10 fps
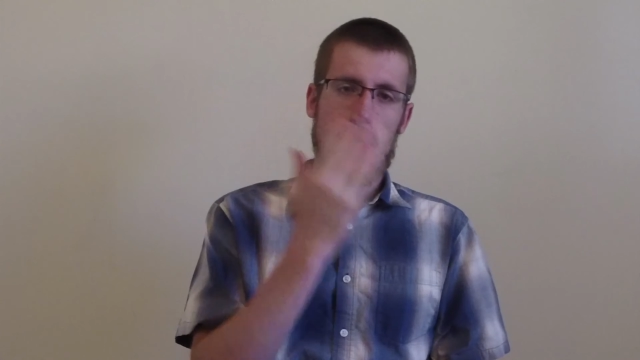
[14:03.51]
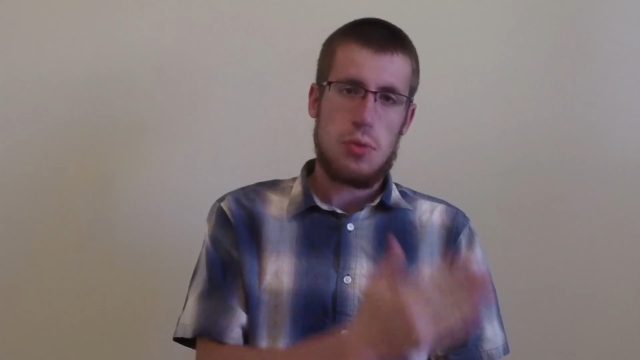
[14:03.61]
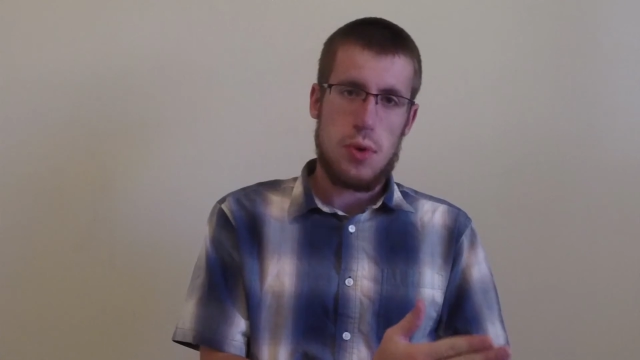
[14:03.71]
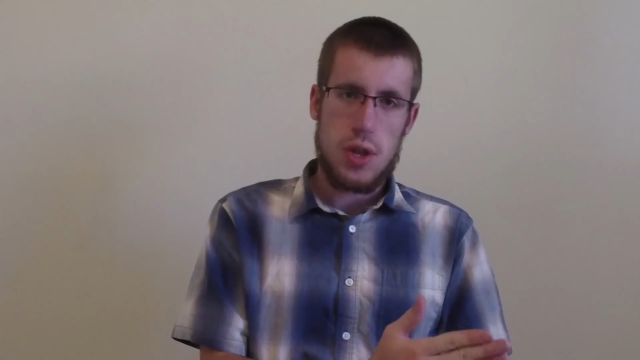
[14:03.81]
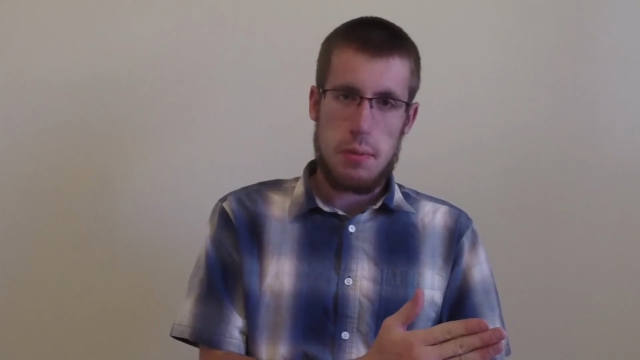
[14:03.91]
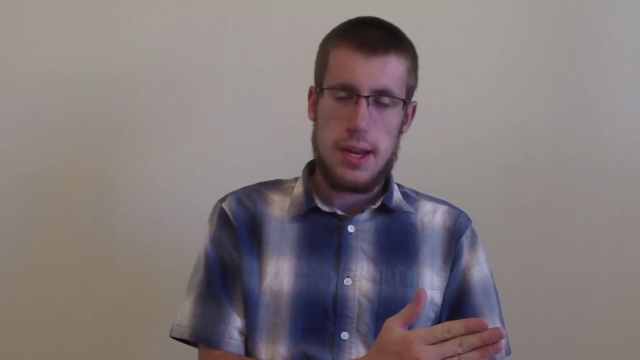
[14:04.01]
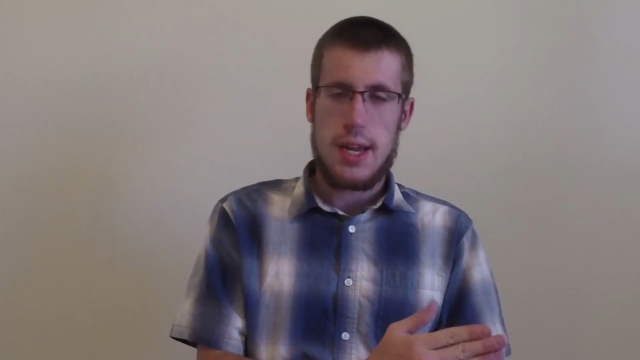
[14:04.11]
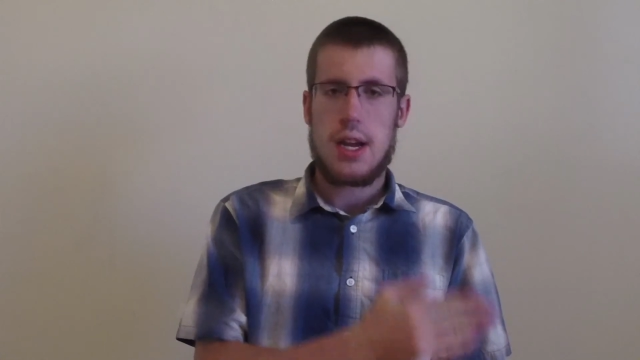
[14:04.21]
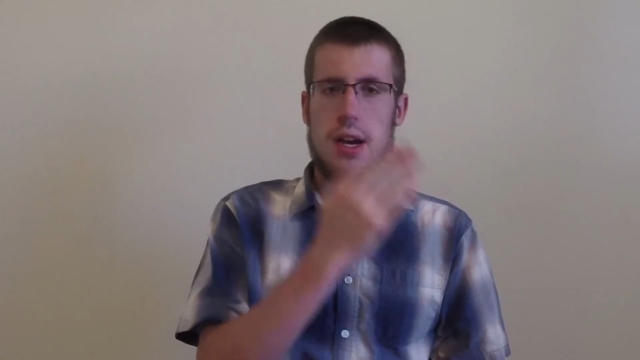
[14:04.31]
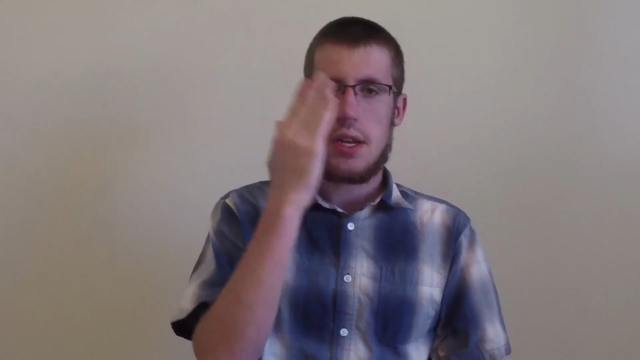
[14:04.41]
can do
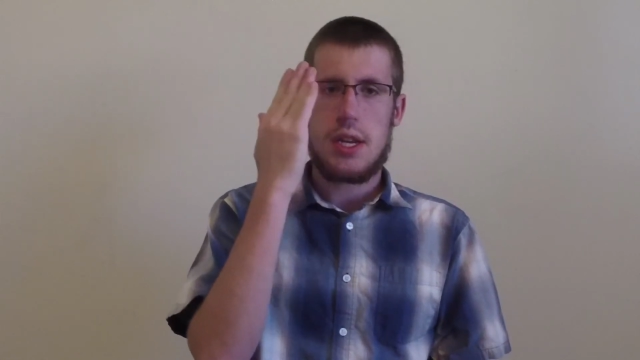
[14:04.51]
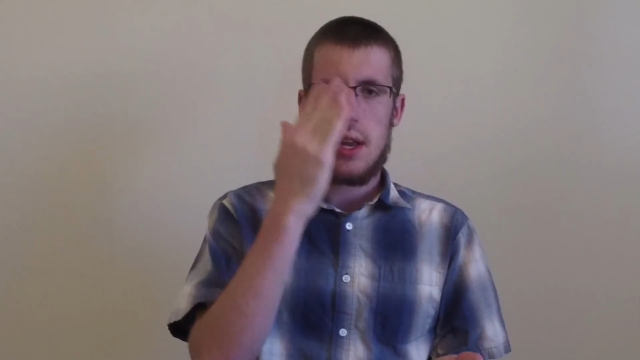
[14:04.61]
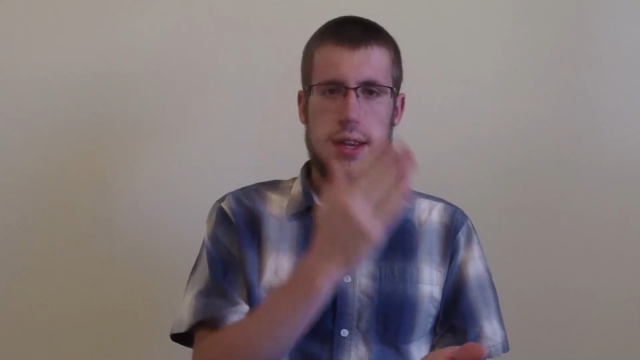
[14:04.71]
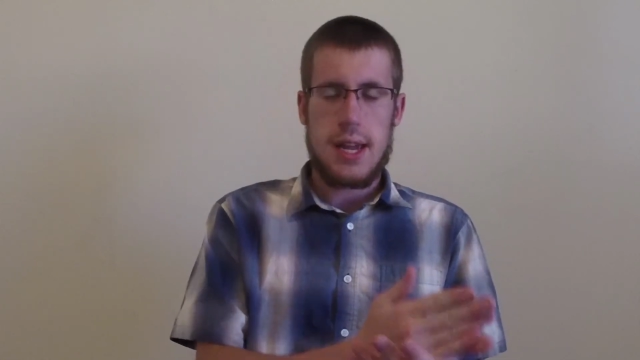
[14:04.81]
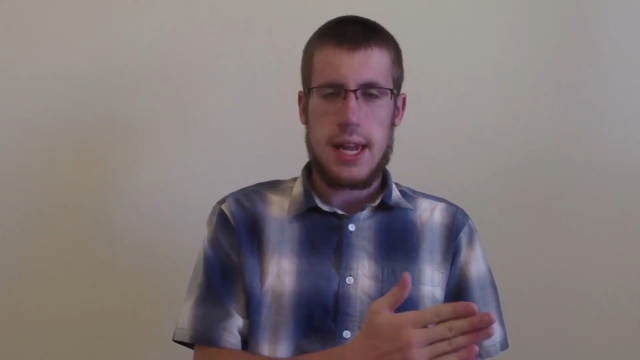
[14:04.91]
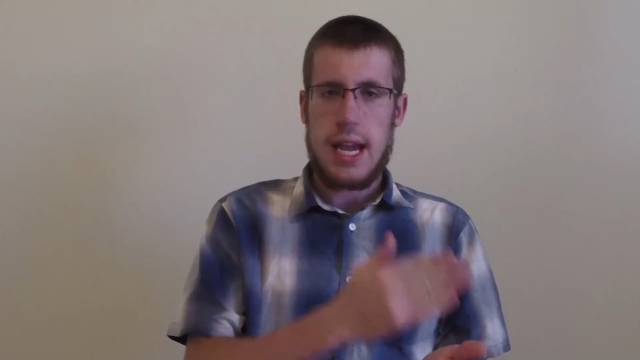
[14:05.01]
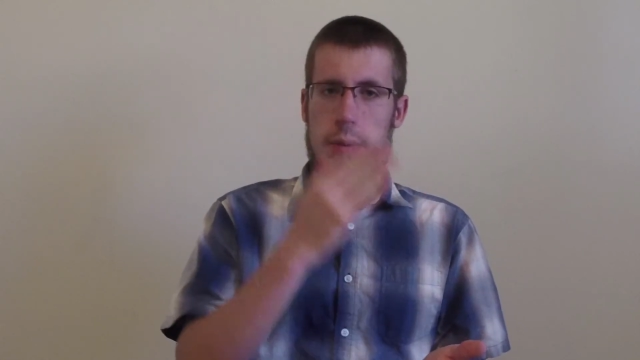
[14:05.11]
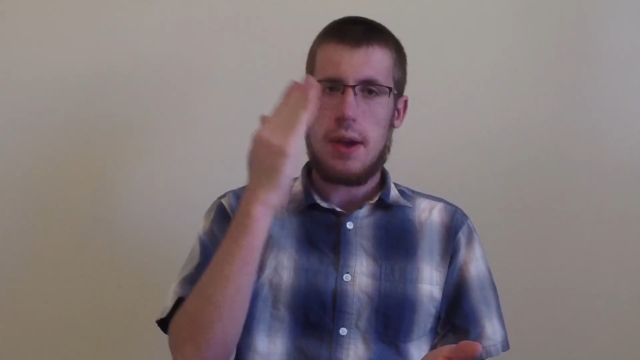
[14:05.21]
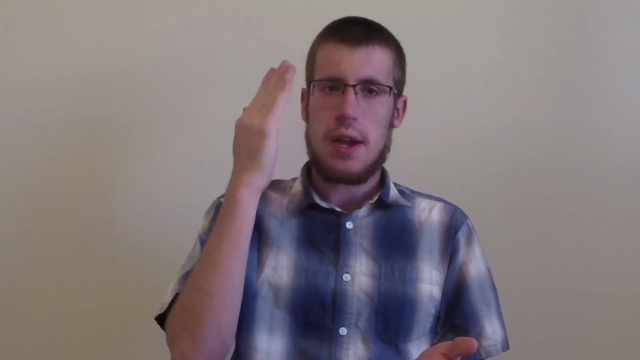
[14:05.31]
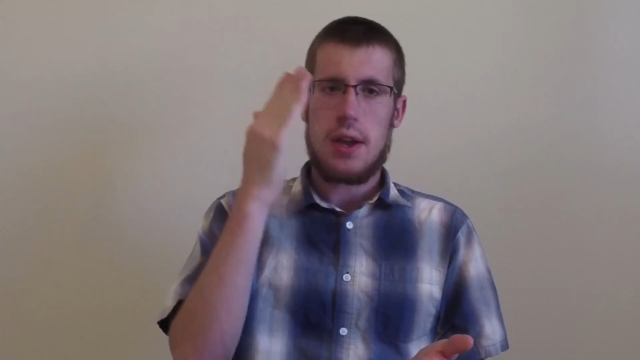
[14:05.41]
multimedia content,
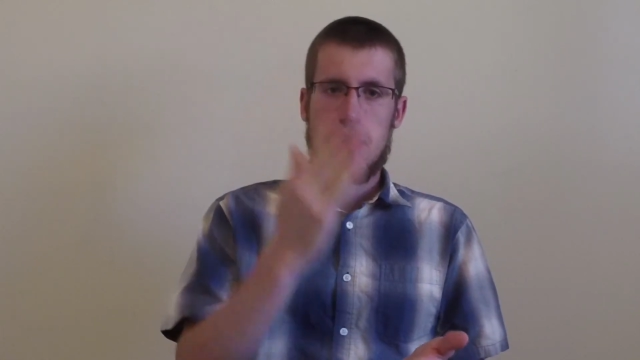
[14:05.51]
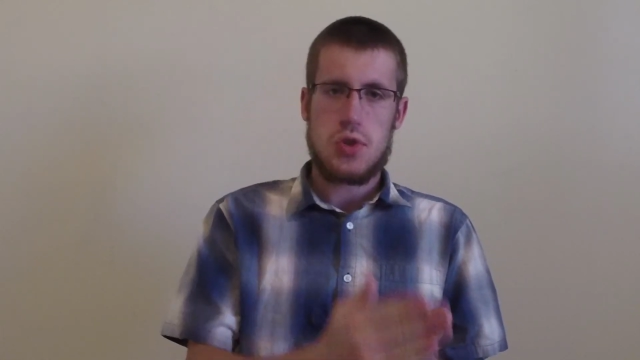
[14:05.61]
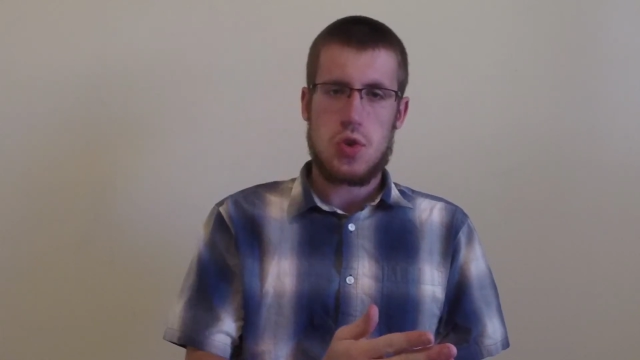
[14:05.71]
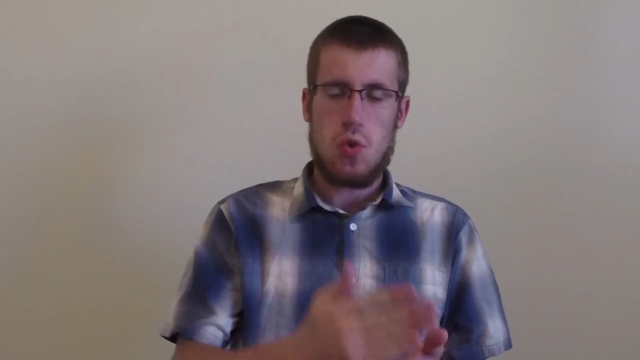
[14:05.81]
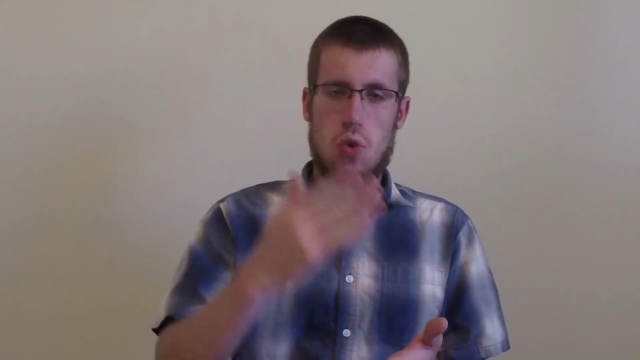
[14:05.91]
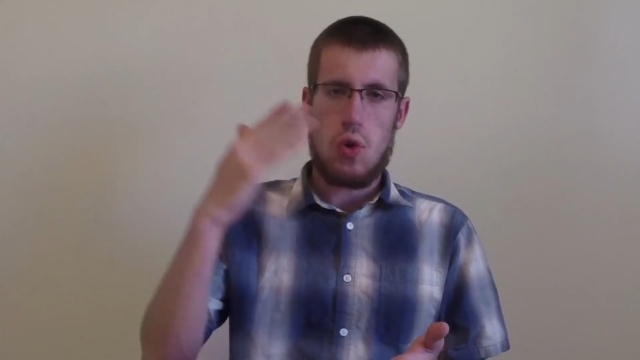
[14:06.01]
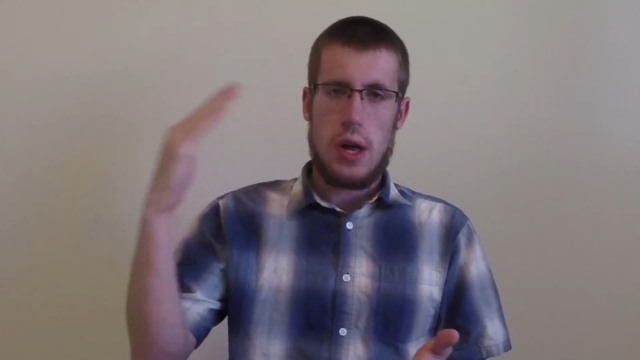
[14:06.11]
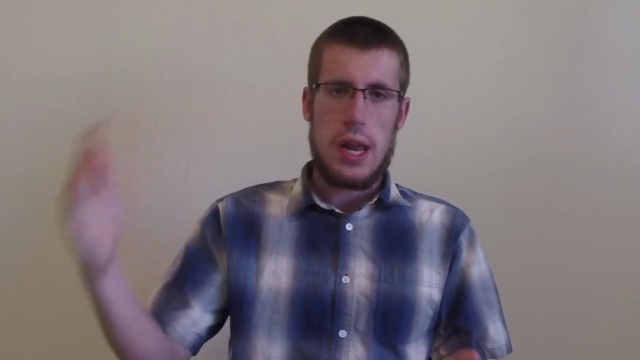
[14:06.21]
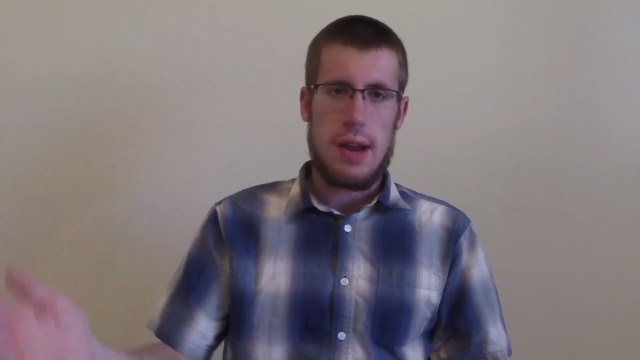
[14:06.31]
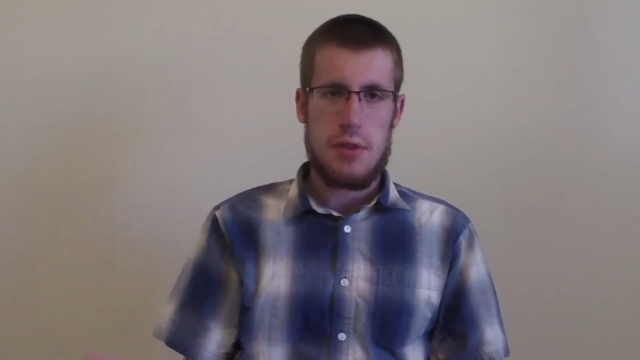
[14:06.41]
gaming,
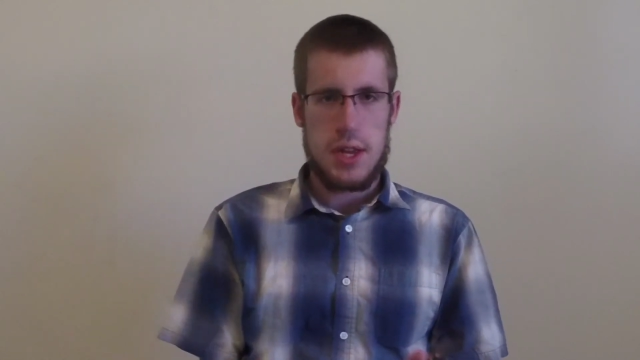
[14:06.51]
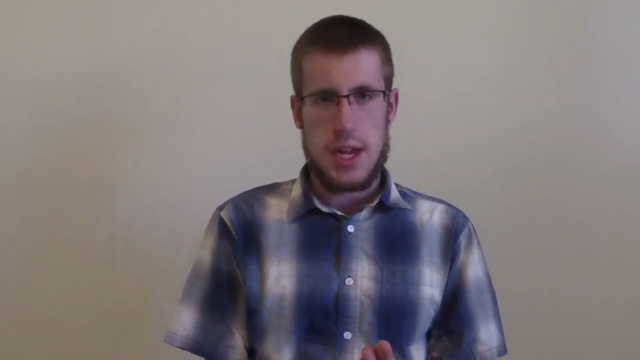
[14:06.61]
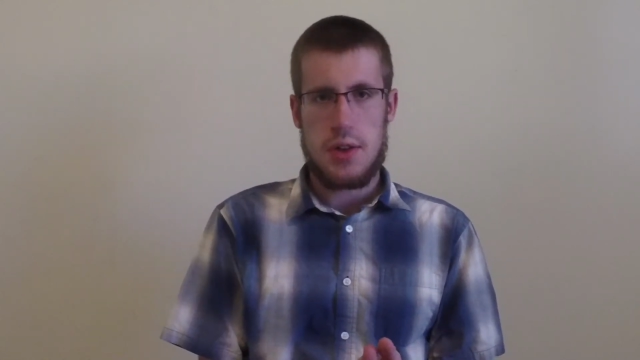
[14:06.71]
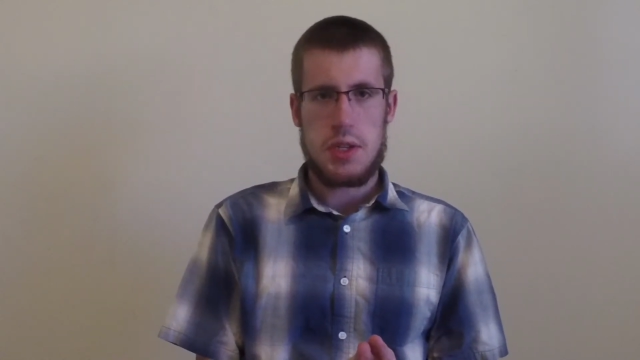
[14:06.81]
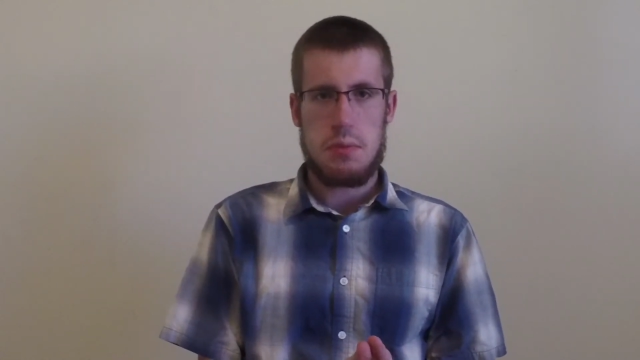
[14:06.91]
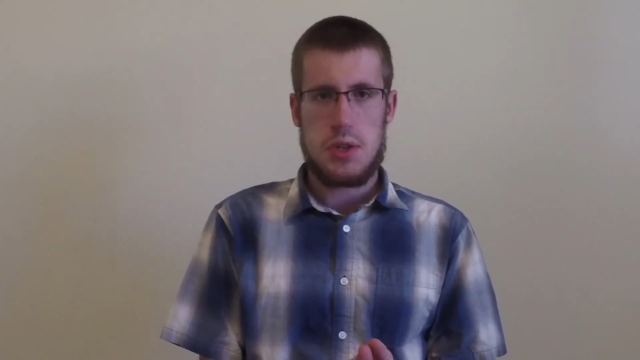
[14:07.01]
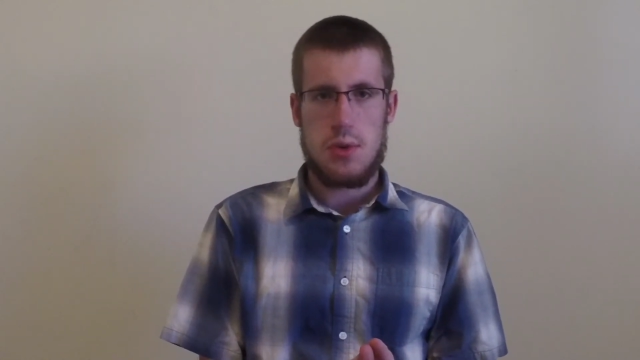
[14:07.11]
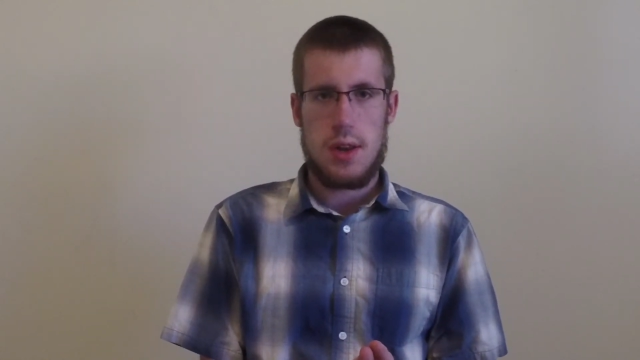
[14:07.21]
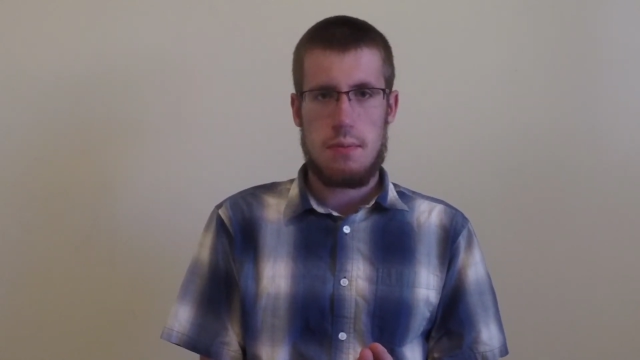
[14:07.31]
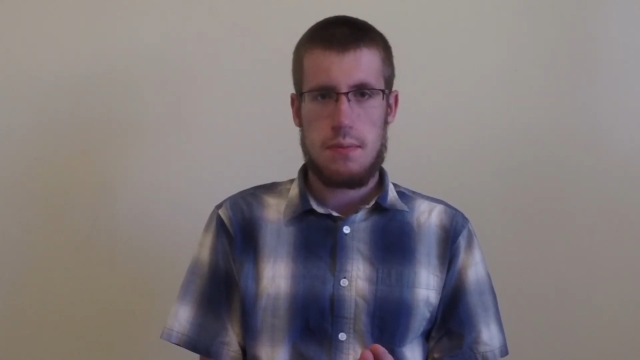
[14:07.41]
school, and everything else in between.